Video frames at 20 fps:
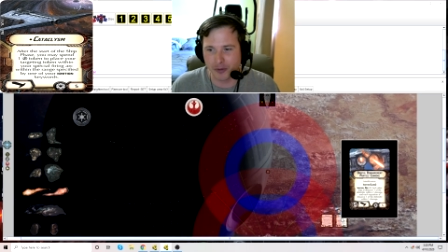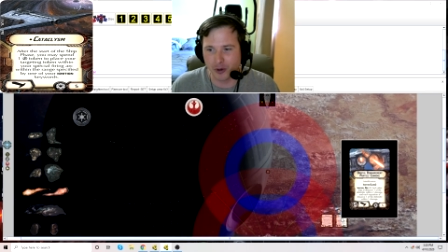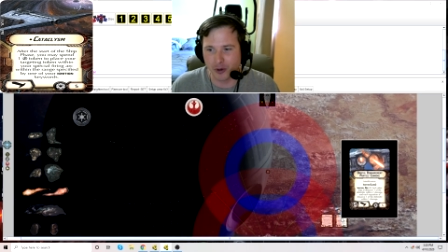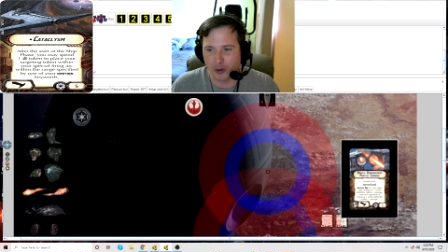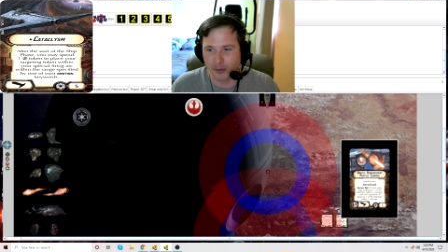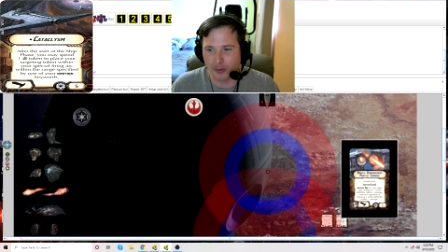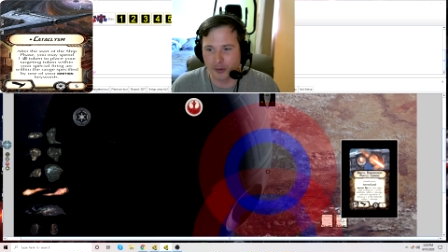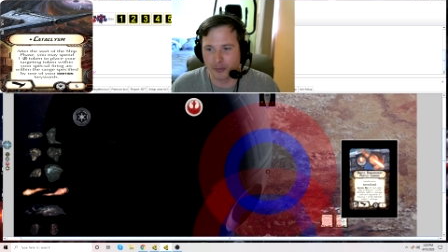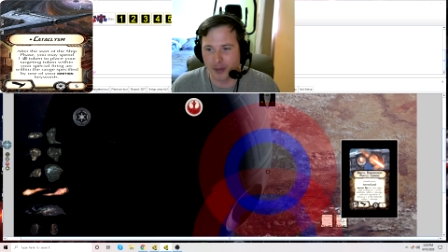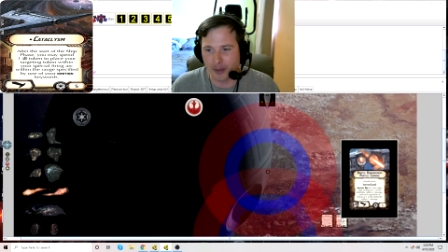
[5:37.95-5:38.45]
the
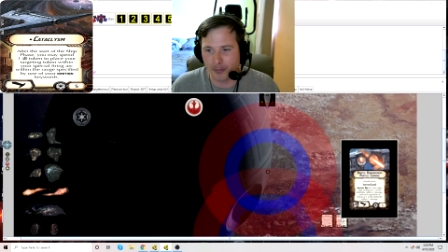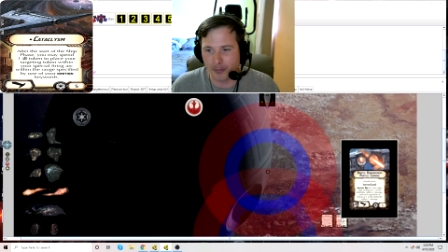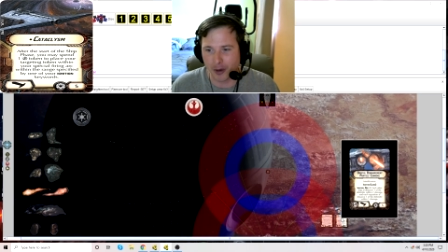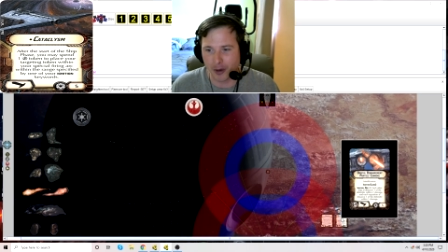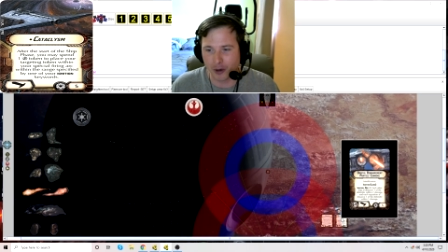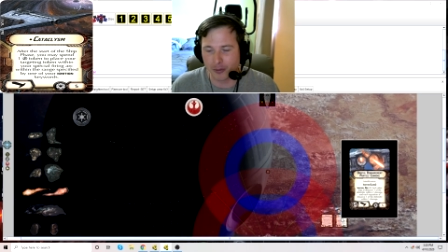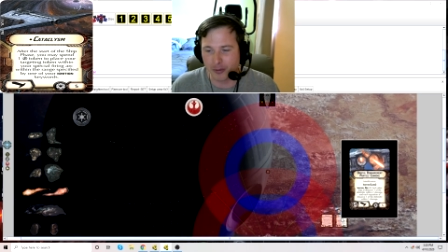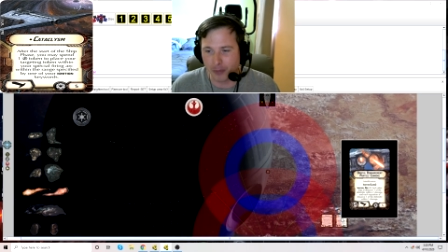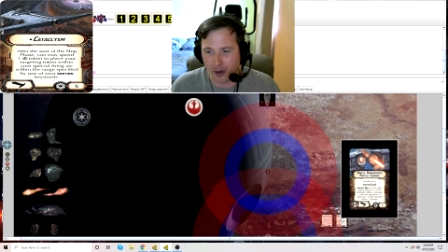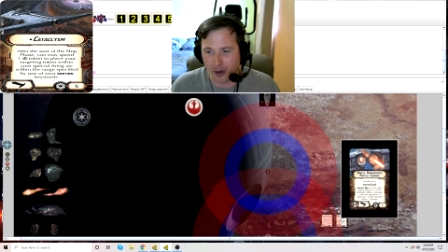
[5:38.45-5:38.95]
orbital
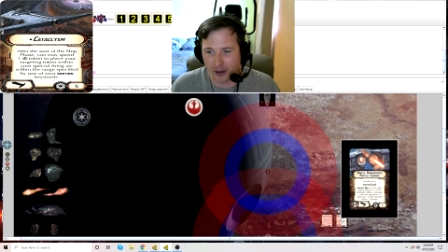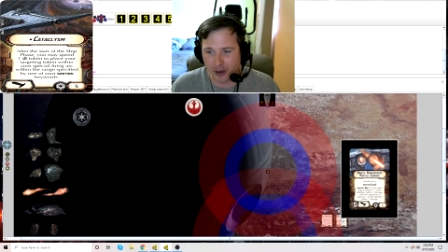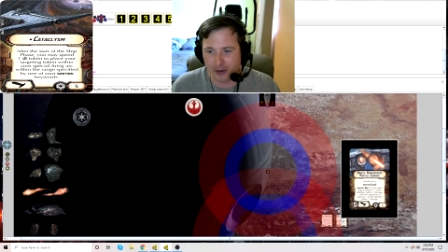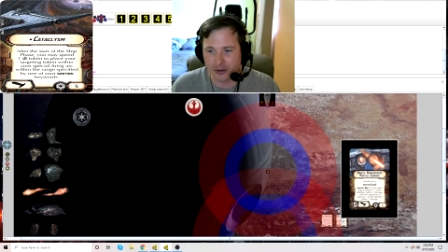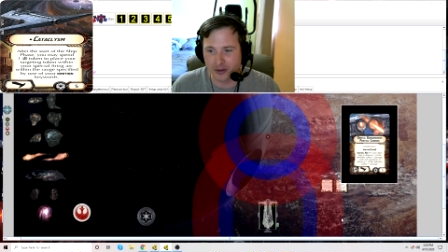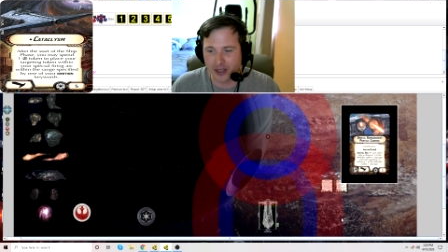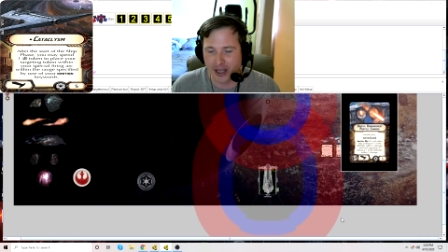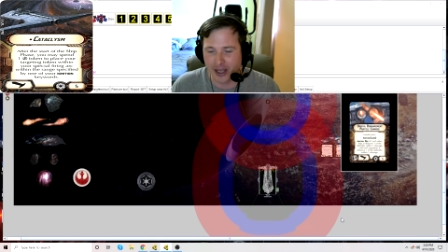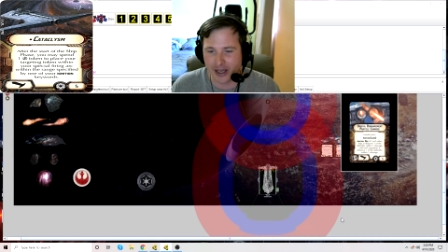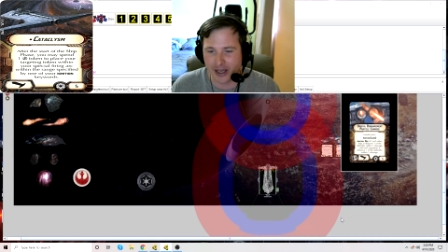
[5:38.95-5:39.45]
bombardment
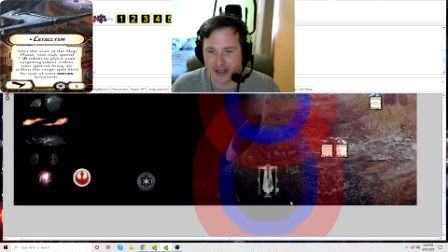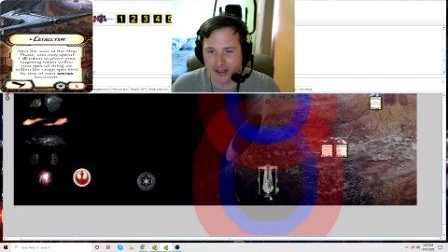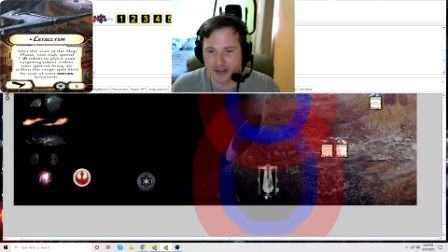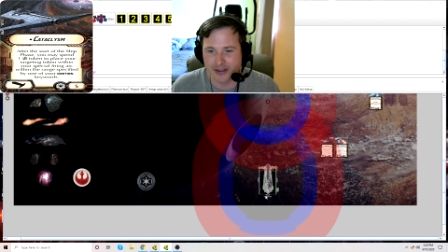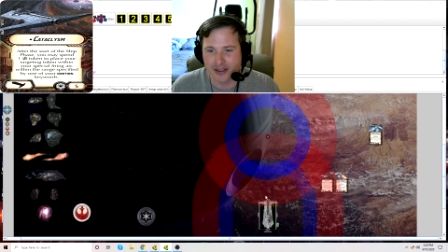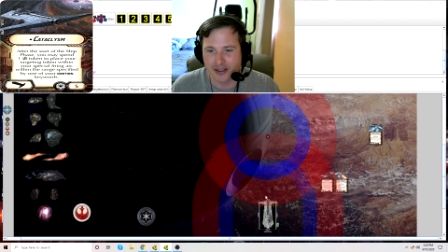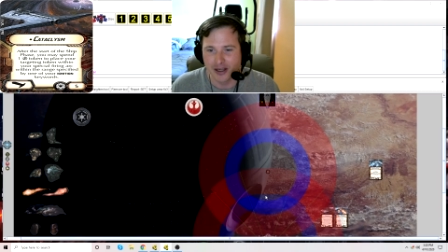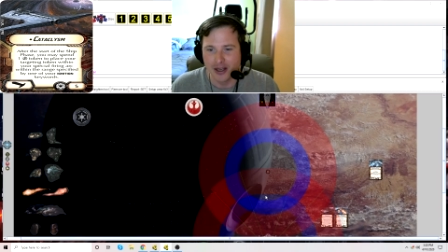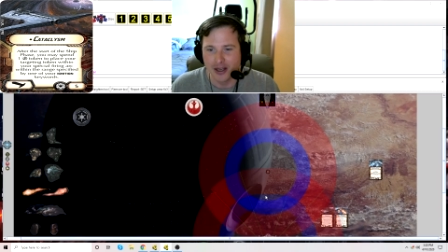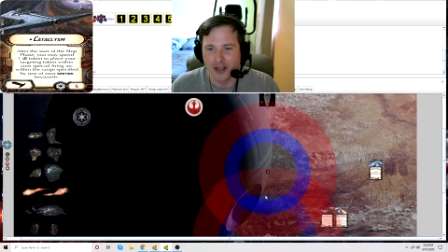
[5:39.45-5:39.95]
particle
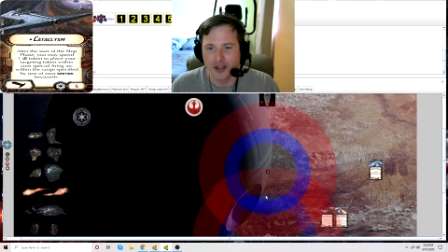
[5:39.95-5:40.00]
cannons,